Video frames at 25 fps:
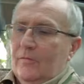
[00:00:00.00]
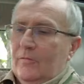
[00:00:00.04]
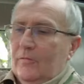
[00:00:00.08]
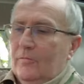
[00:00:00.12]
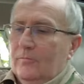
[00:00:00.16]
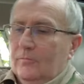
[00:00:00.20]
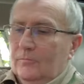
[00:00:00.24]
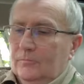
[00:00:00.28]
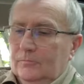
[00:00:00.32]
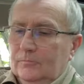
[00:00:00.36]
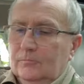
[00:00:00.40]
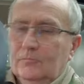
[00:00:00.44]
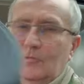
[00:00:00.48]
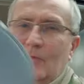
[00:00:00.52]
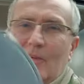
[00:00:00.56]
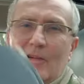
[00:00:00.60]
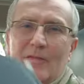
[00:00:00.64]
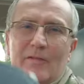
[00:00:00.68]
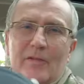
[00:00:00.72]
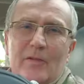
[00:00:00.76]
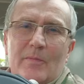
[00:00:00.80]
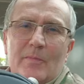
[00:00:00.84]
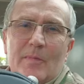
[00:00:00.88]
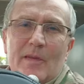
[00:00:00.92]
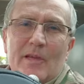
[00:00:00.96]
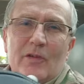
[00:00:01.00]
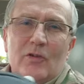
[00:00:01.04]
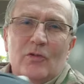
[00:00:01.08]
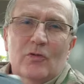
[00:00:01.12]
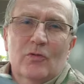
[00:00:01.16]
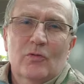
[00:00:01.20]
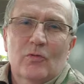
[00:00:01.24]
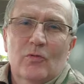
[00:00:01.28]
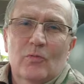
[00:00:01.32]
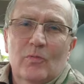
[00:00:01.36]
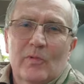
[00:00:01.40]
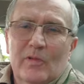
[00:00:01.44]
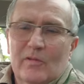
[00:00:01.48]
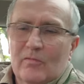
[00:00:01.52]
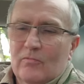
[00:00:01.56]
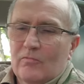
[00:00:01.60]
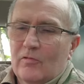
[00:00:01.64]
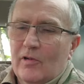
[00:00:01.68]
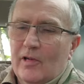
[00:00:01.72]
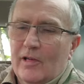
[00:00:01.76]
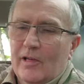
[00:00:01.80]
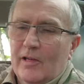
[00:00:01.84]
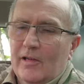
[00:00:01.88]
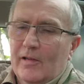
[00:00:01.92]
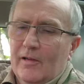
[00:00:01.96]
all, we have to make sure we're
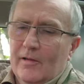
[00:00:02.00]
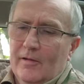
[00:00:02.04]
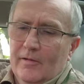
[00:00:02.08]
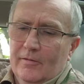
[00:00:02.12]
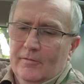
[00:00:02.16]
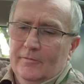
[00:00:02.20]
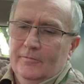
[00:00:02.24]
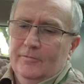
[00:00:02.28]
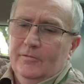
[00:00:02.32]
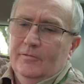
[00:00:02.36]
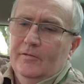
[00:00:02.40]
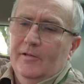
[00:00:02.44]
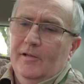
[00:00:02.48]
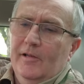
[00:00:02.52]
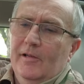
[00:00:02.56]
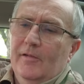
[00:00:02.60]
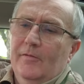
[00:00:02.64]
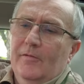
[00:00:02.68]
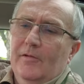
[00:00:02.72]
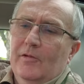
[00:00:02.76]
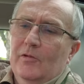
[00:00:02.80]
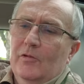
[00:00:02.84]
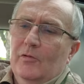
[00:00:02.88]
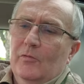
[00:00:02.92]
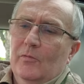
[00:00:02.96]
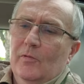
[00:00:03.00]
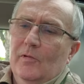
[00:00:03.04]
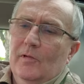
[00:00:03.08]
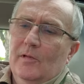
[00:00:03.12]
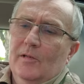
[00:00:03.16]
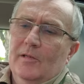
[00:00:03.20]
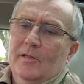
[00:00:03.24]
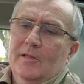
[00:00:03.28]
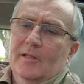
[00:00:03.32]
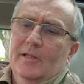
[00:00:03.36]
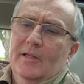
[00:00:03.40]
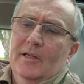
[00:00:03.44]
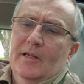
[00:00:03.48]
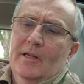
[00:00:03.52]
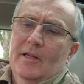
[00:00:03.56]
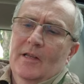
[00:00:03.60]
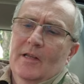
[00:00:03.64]
ready for any eventuality.